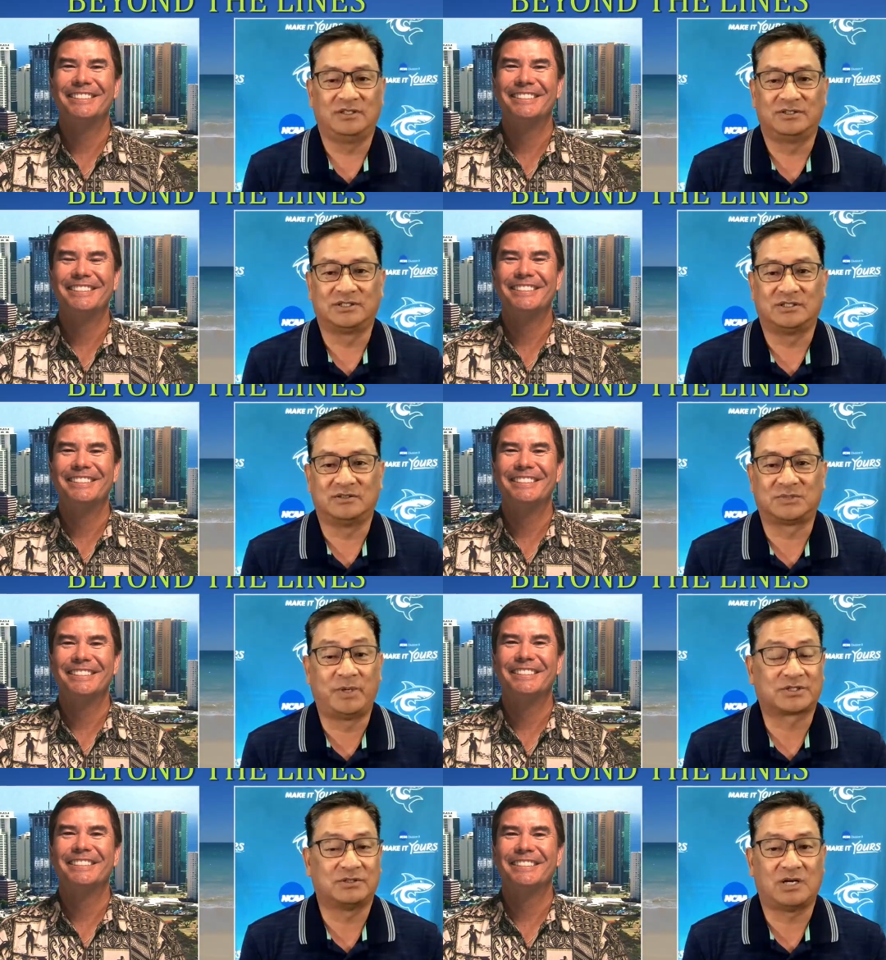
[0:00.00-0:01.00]
Speaker 1: a it was a
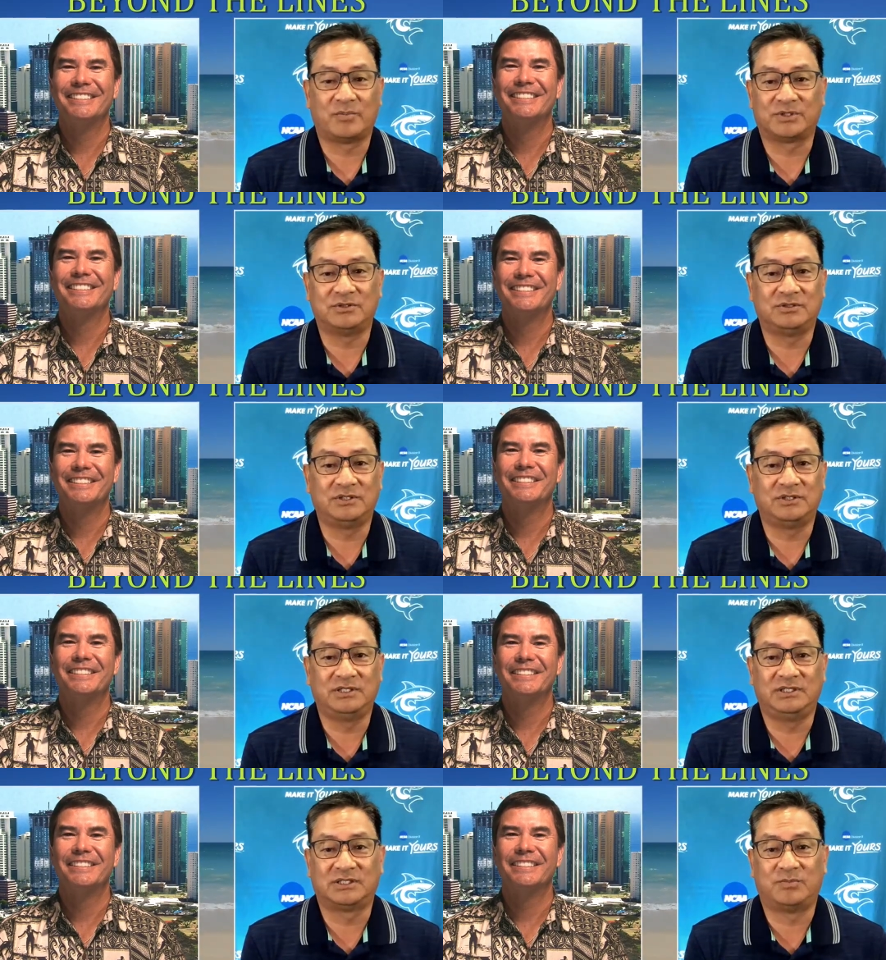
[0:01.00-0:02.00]
special
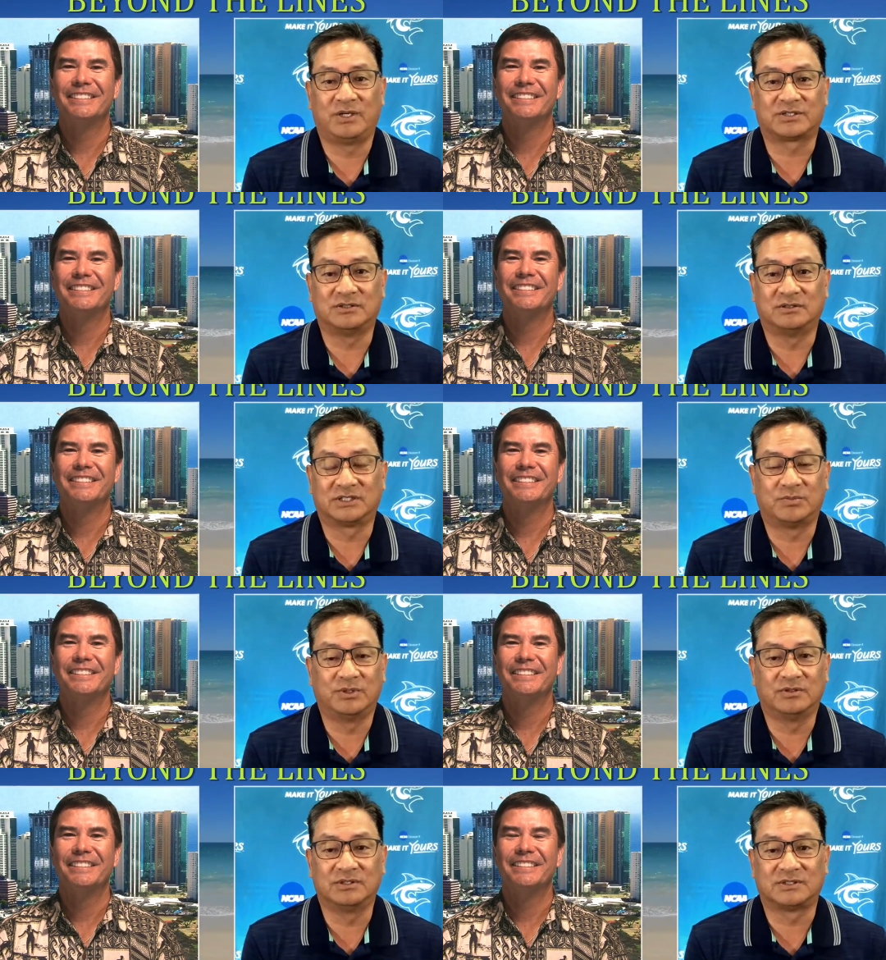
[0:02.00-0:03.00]
opportunity, special
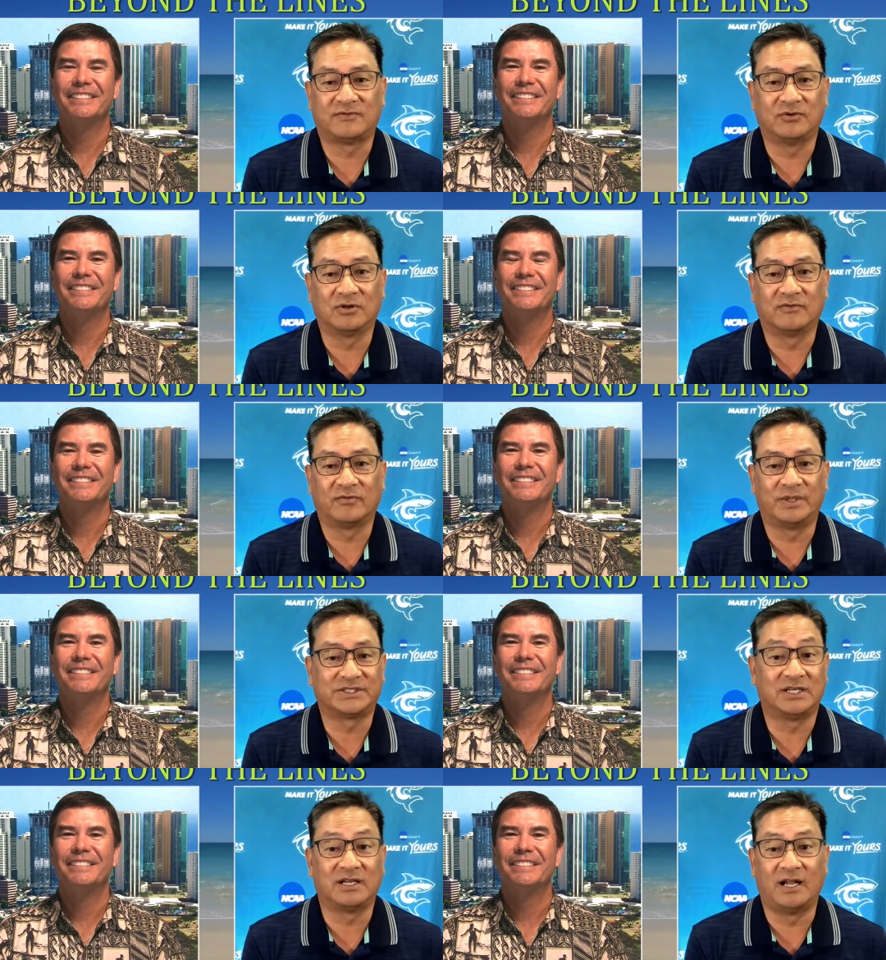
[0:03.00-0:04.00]
experience for for my
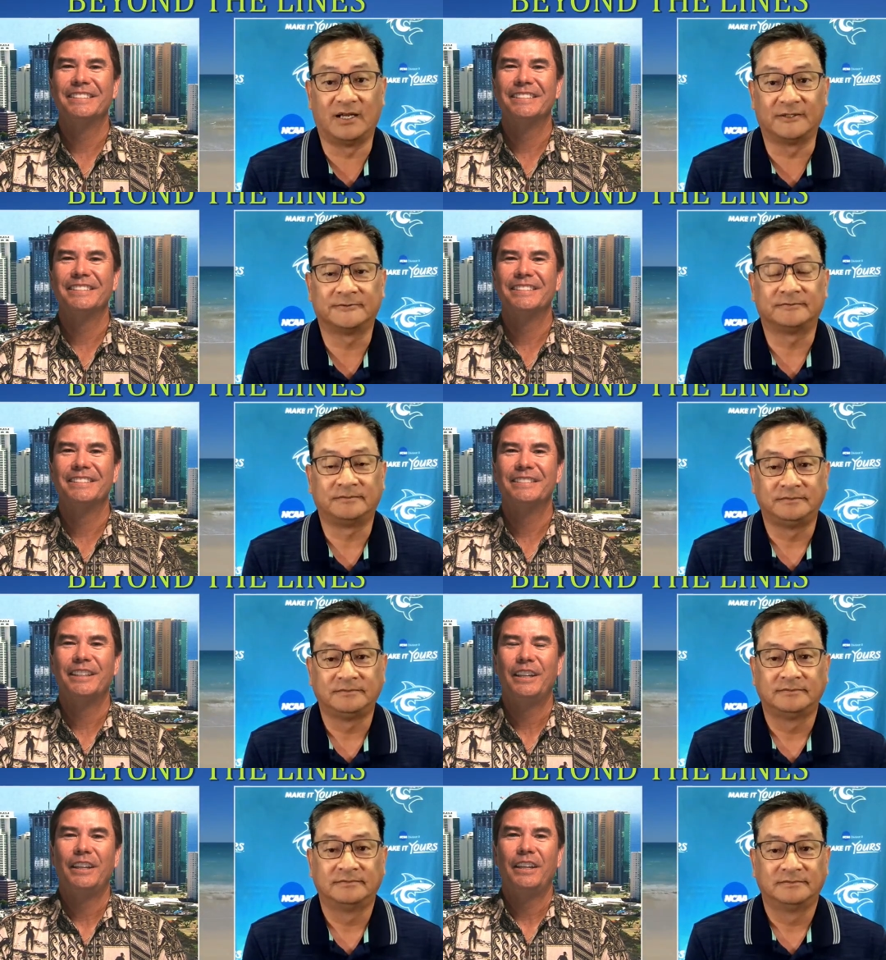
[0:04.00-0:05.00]
son and I.
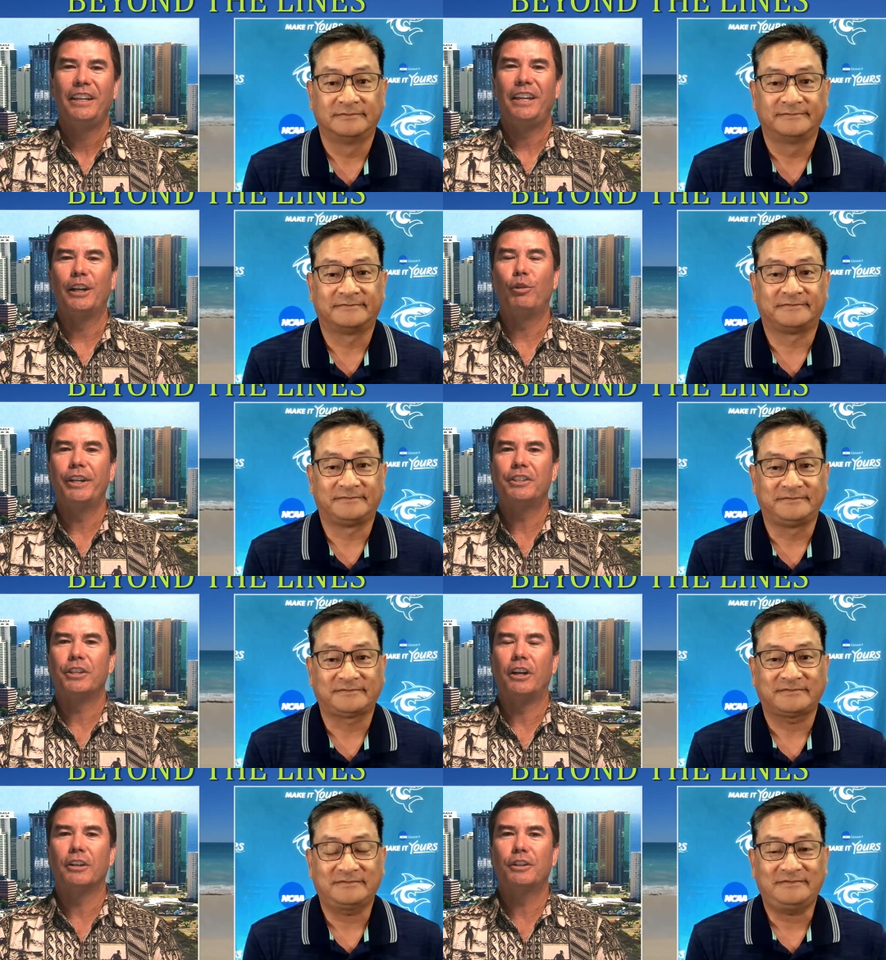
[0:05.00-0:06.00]
Speaker 2: And I want to
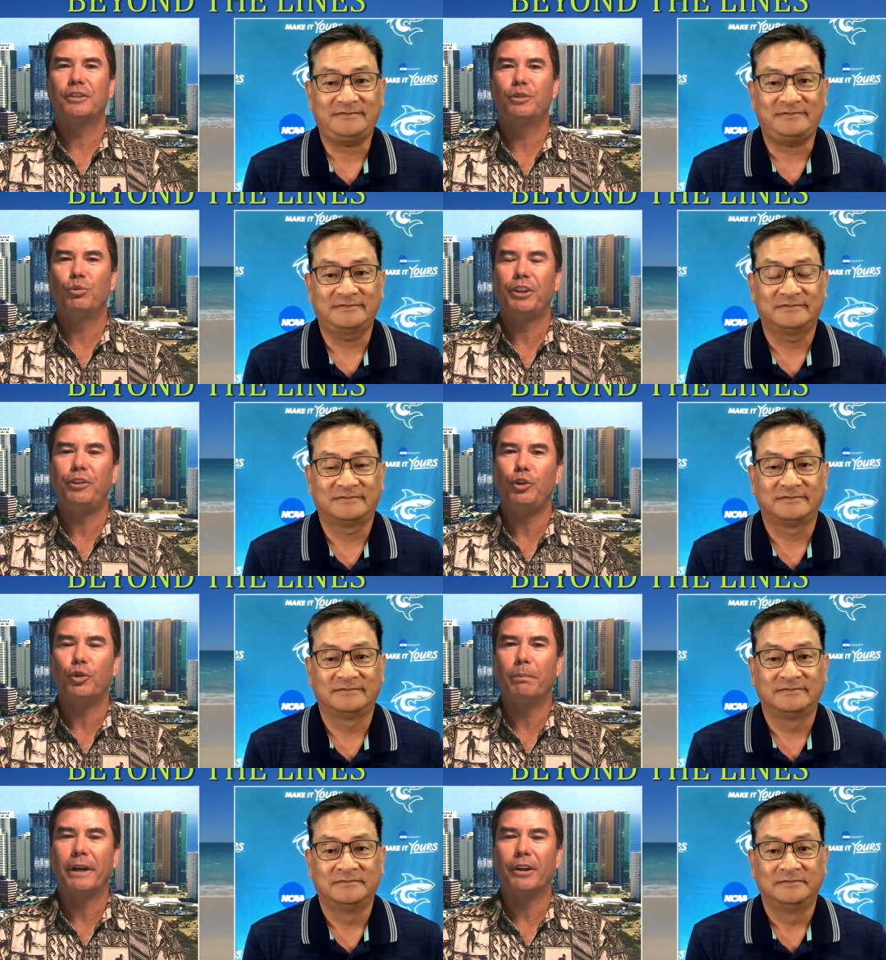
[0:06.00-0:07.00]
talk with you
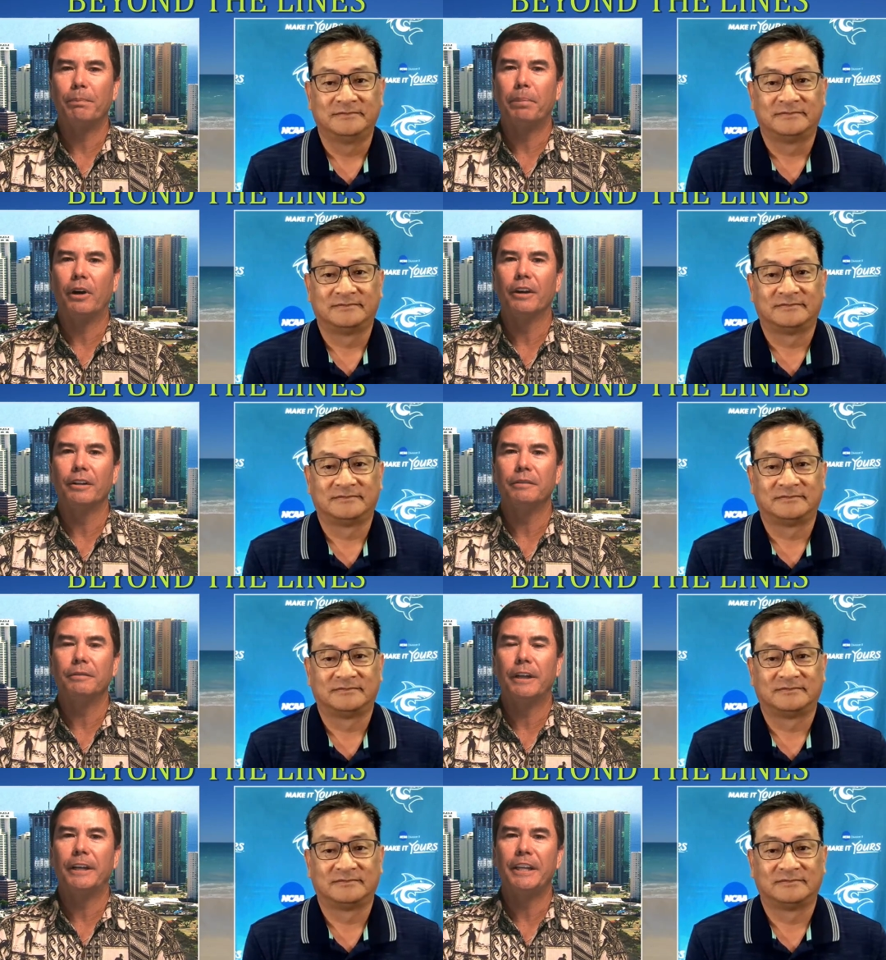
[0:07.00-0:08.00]
about a part
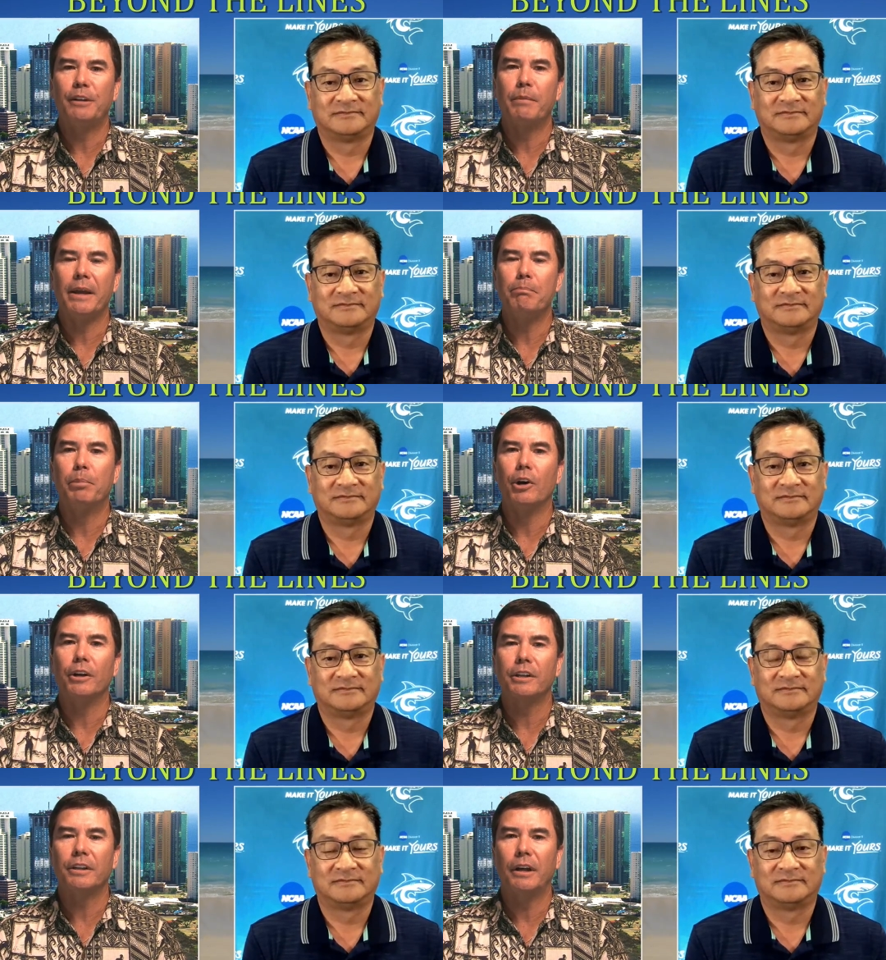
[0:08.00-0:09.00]
uh, in my
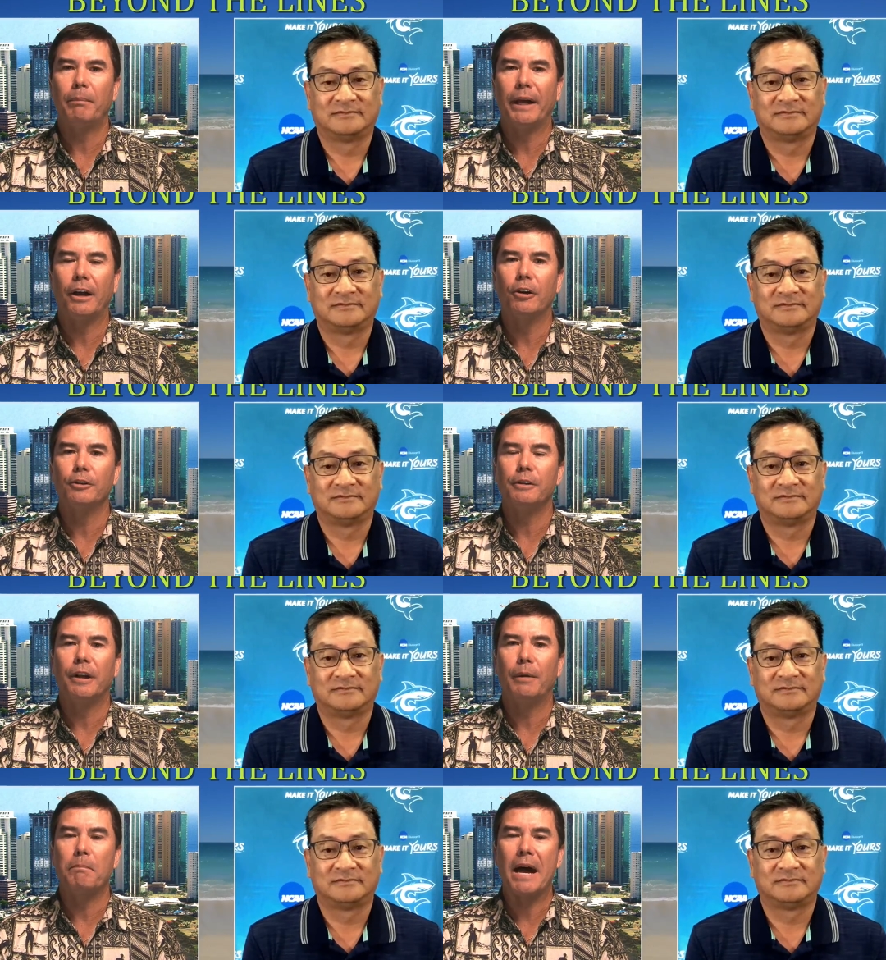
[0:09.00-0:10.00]
book about
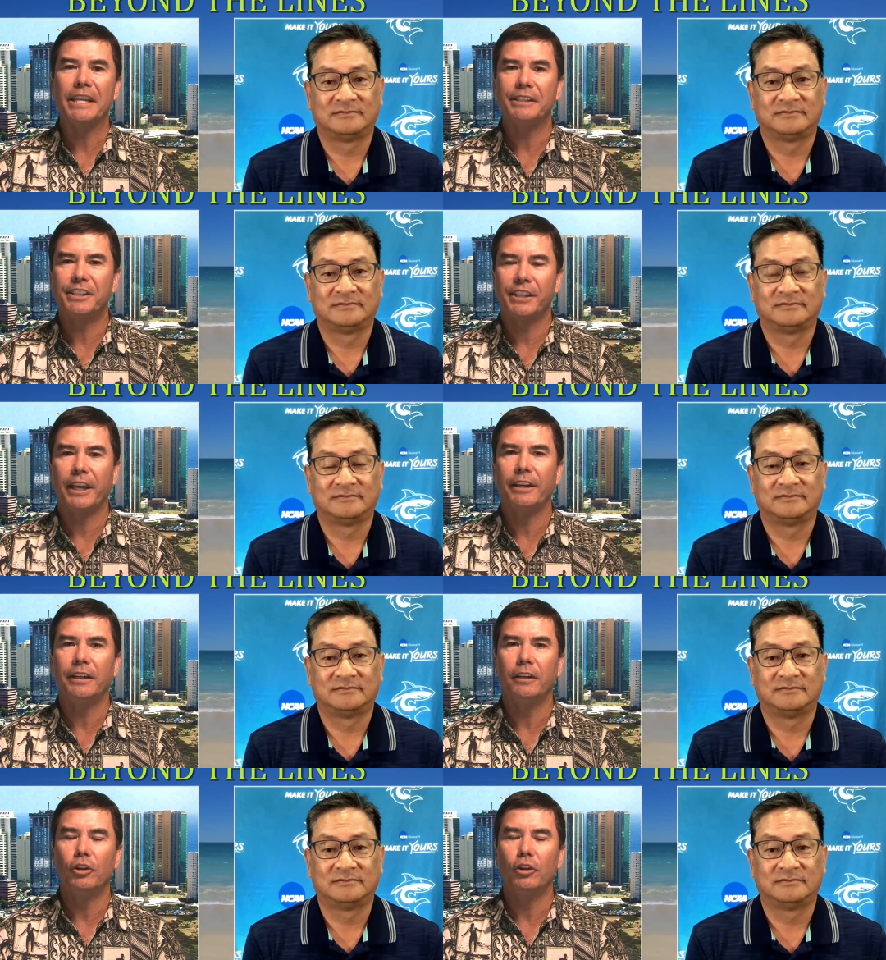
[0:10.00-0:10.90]
a mindset and